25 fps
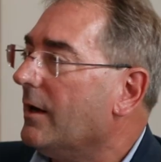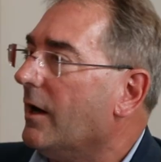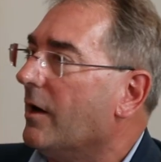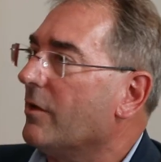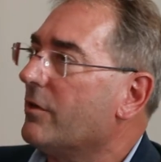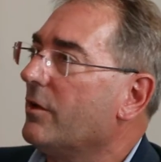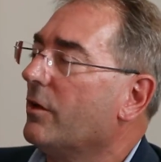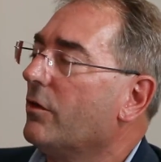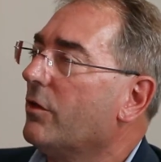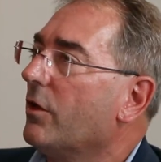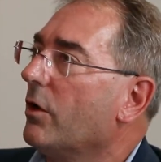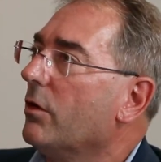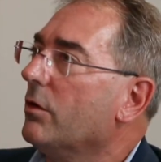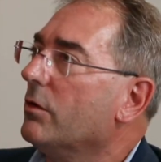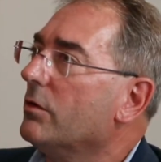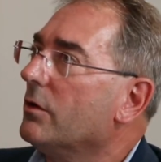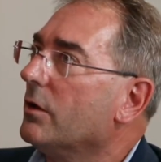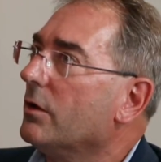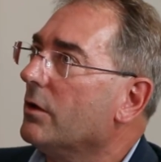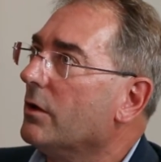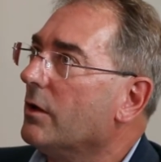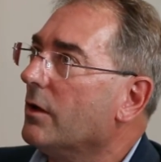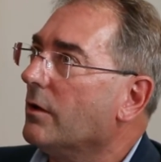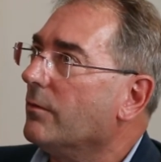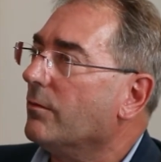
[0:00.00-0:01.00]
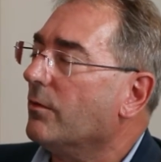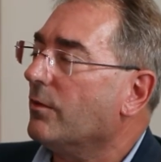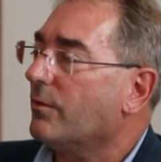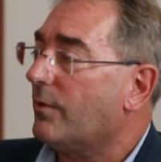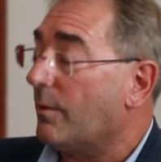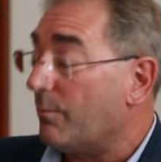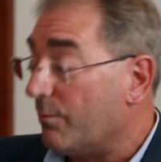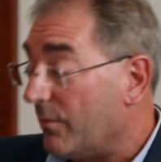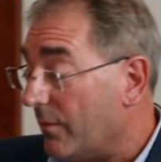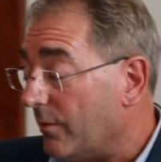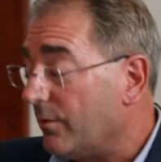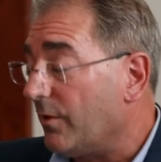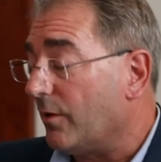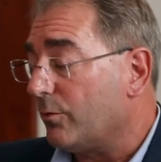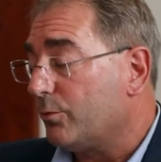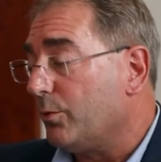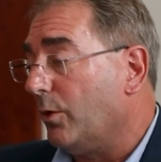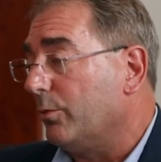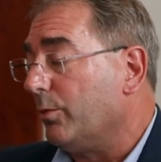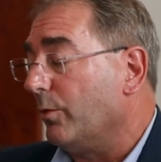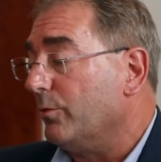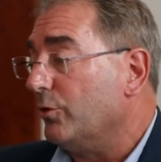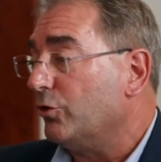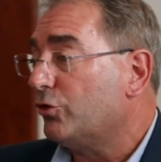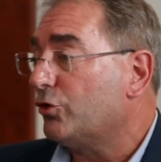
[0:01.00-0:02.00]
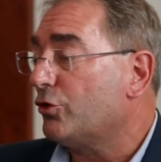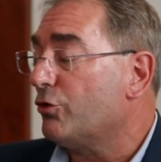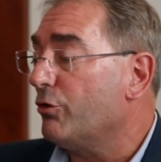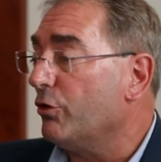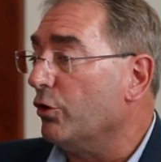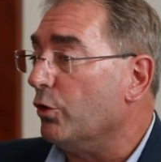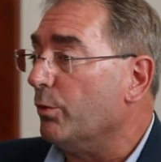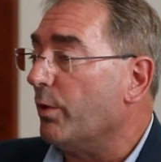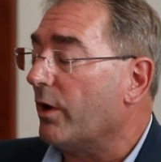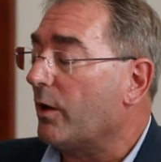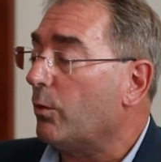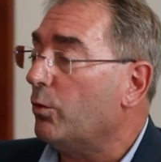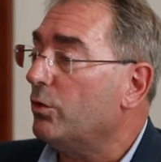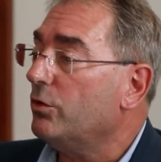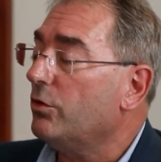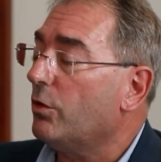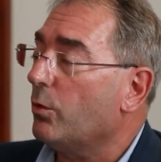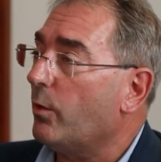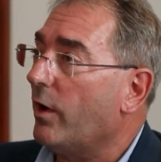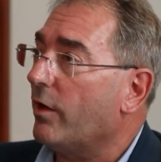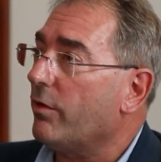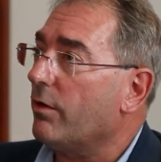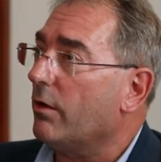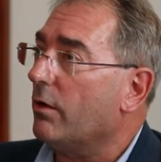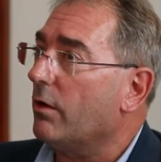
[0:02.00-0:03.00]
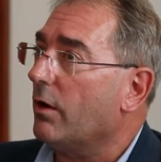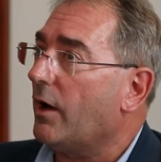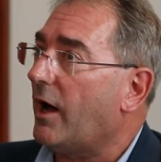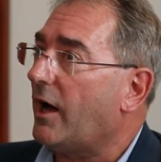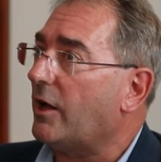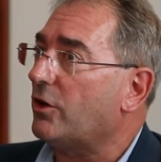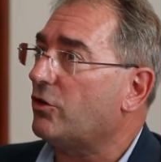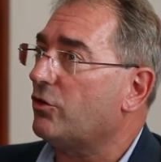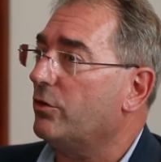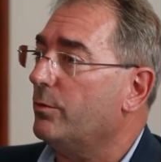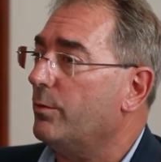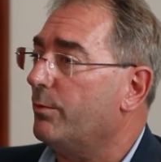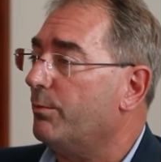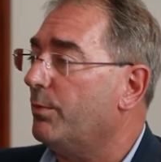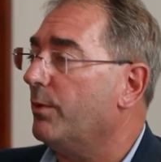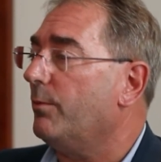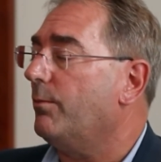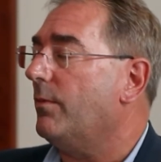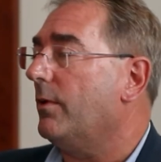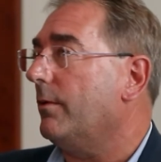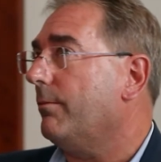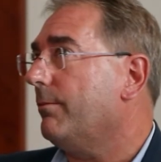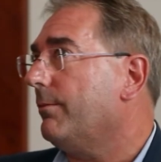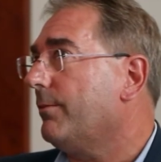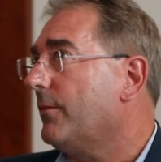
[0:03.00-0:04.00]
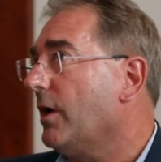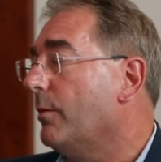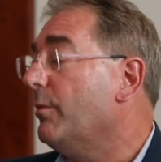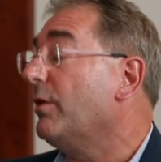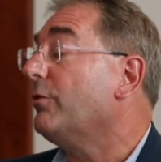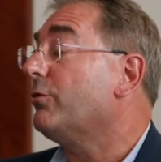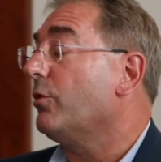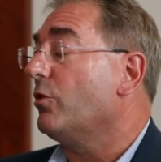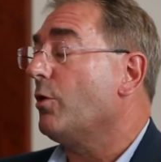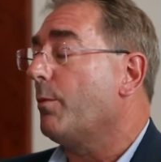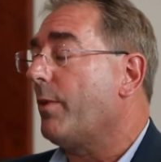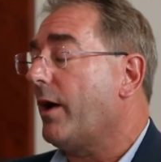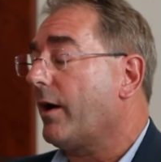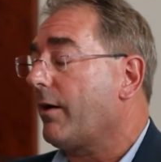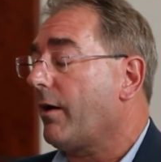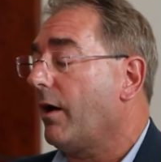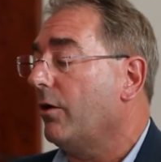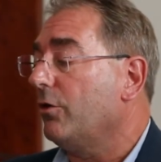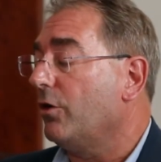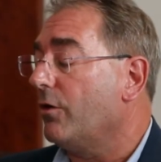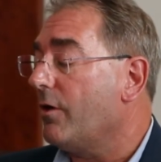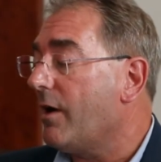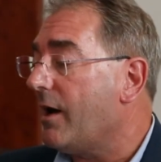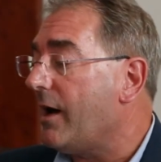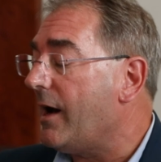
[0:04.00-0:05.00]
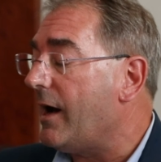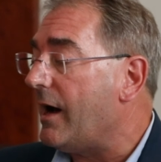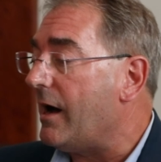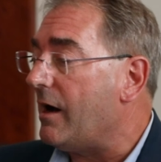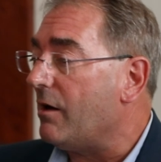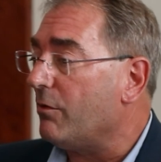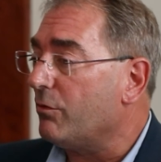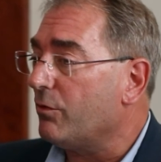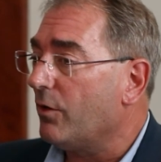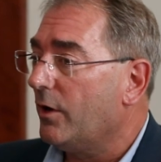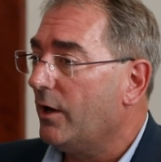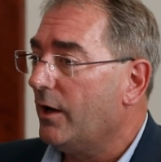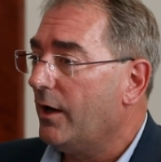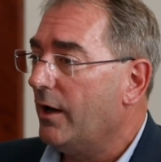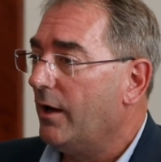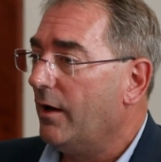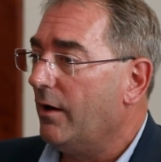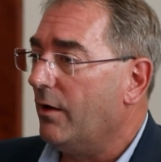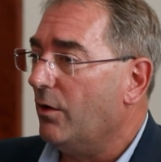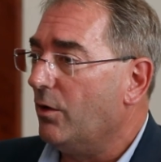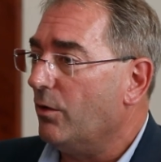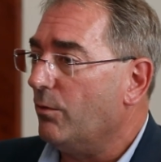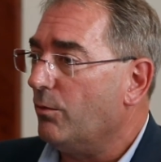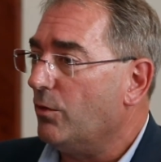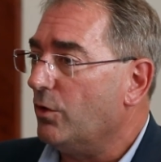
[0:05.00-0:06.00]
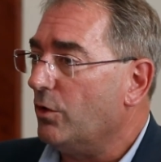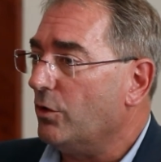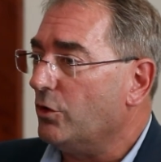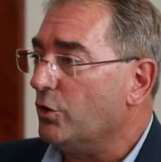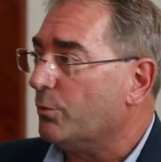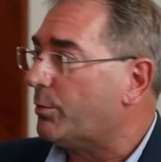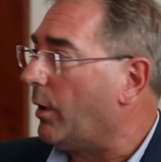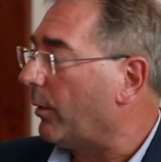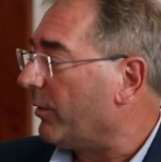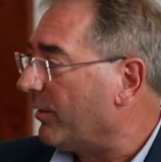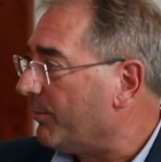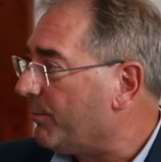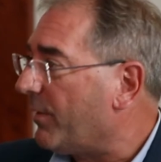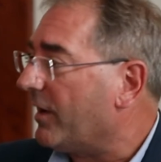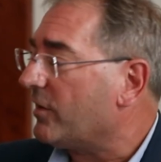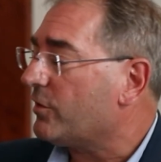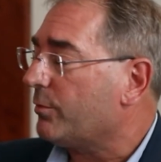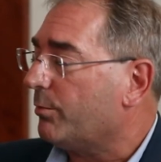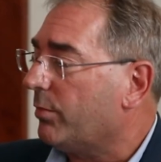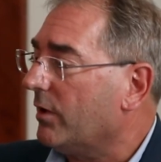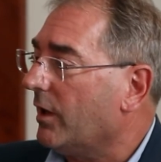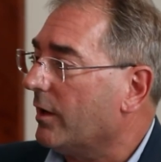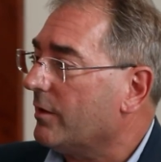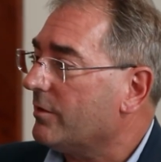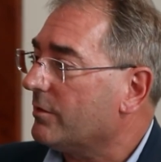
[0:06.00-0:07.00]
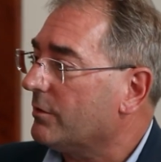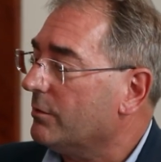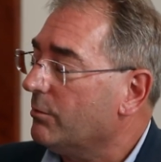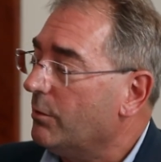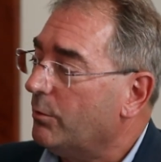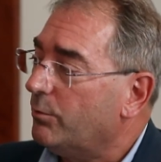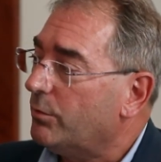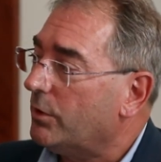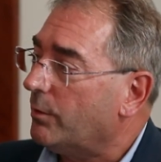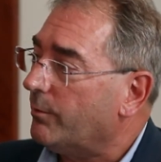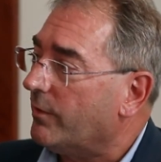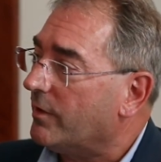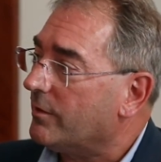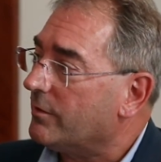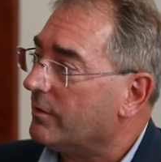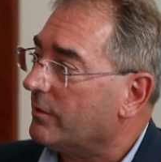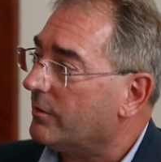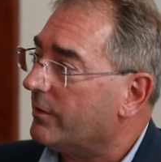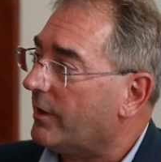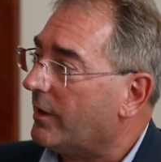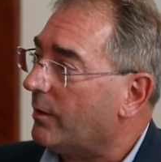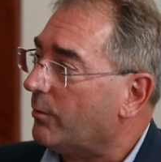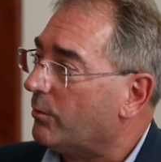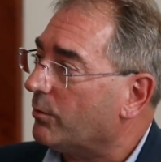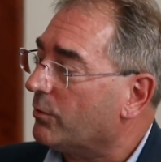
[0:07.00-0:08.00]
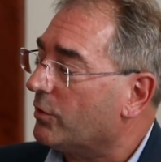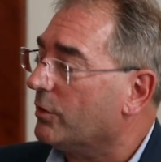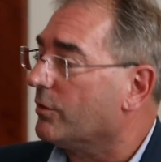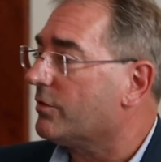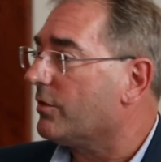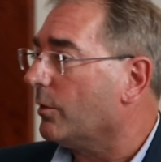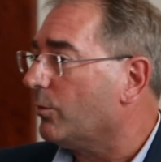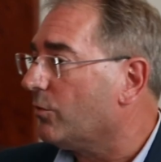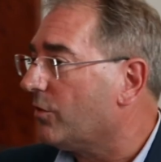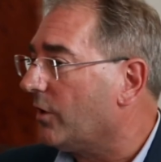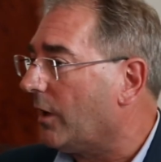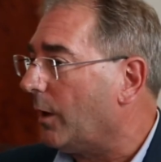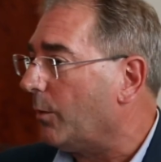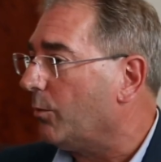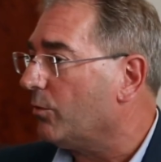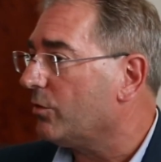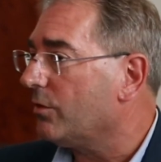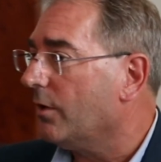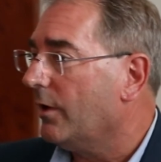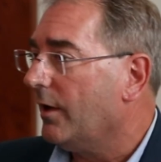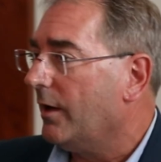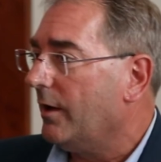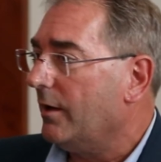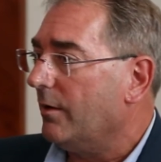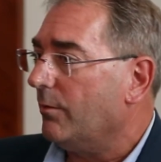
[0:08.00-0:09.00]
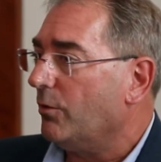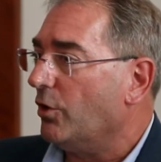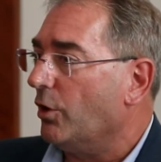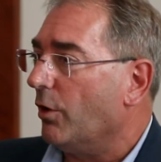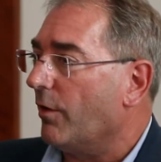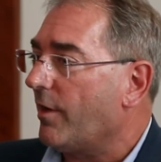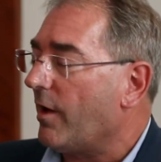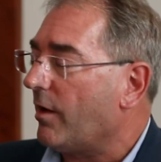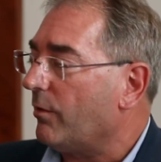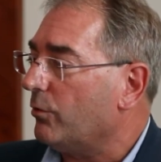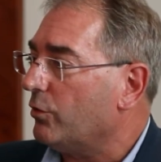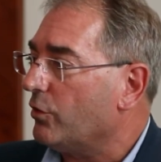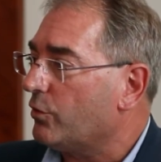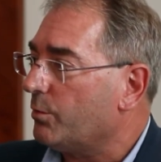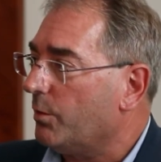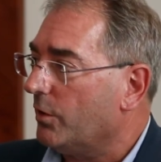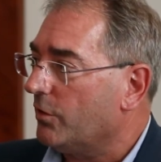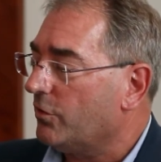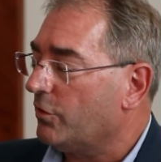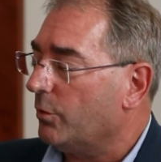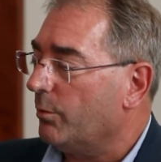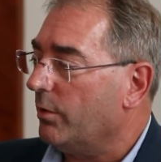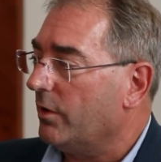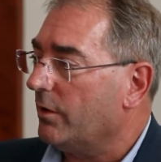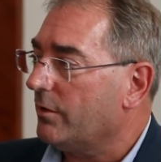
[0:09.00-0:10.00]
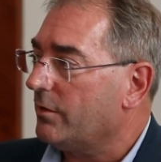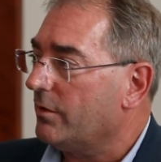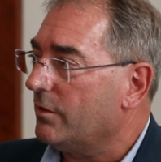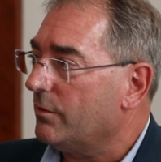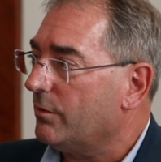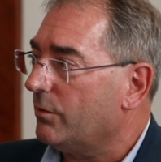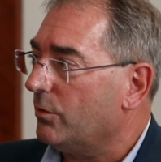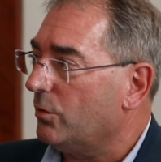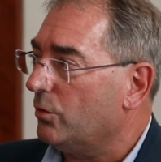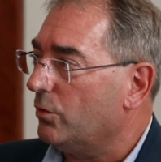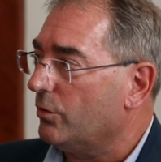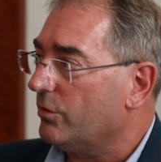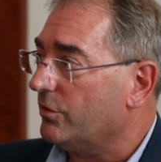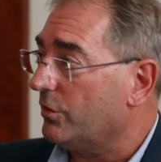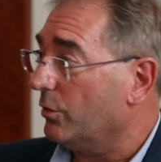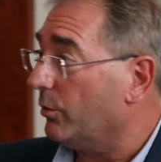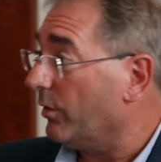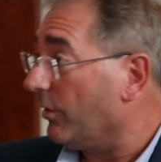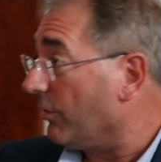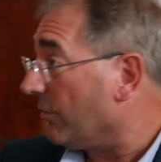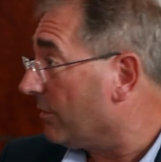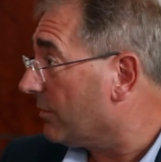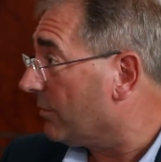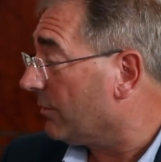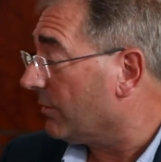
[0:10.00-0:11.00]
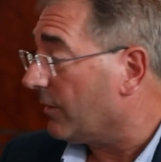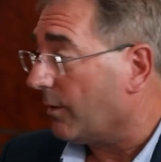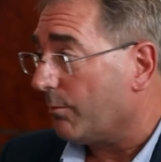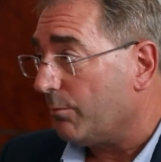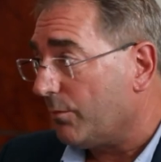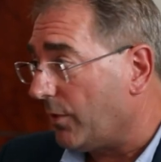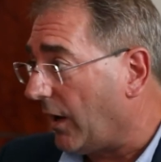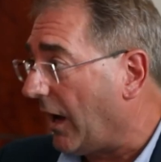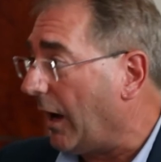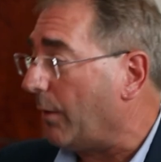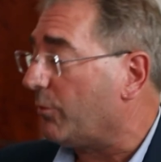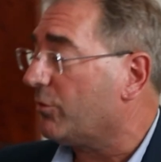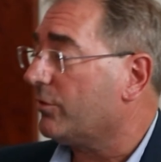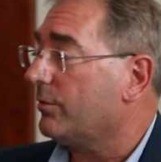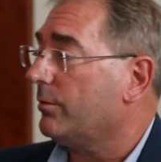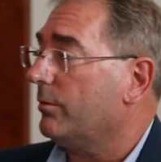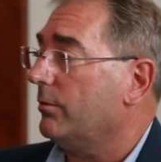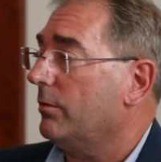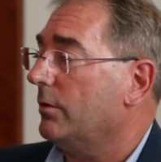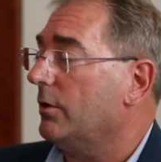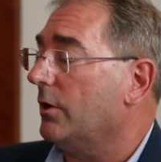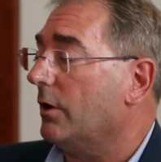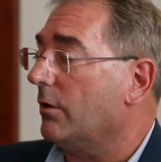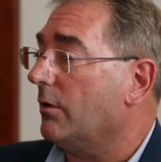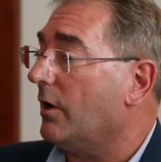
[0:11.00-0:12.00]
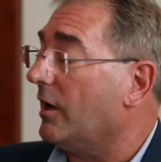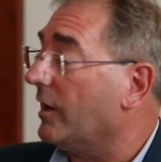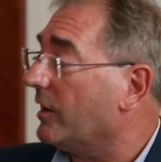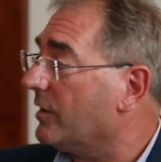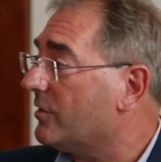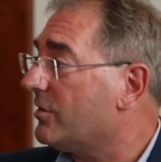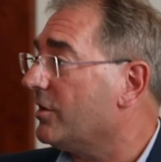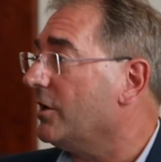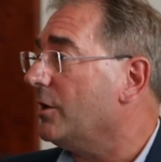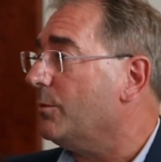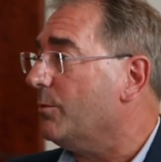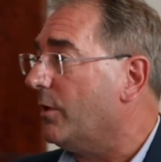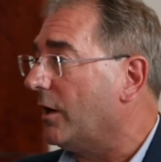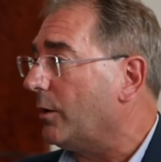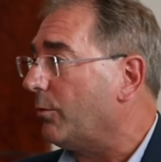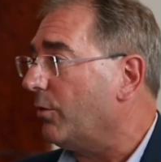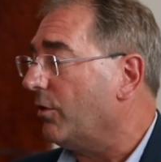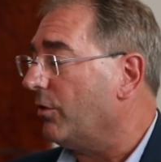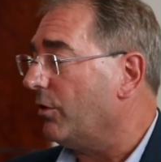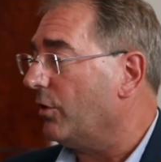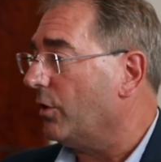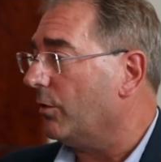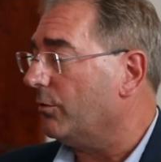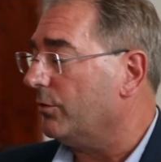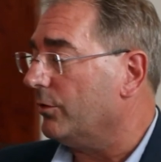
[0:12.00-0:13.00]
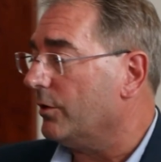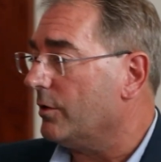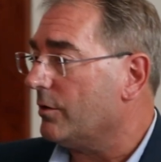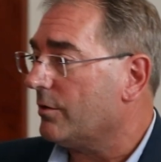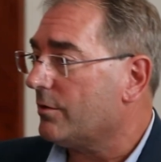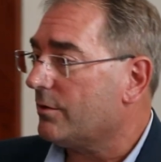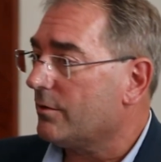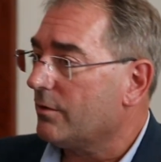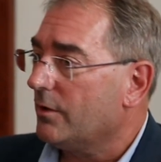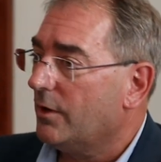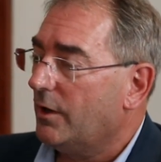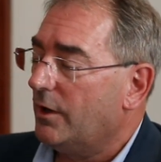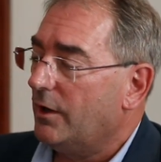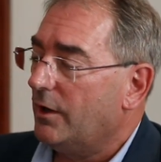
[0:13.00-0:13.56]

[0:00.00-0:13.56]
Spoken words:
I think, though, that's probably true, but I wonder whether actually, coming from the background you have, you're probably best placed to implement a DAM, because sometimes that responsibility falls to others. Like perhaps IT might be the obvious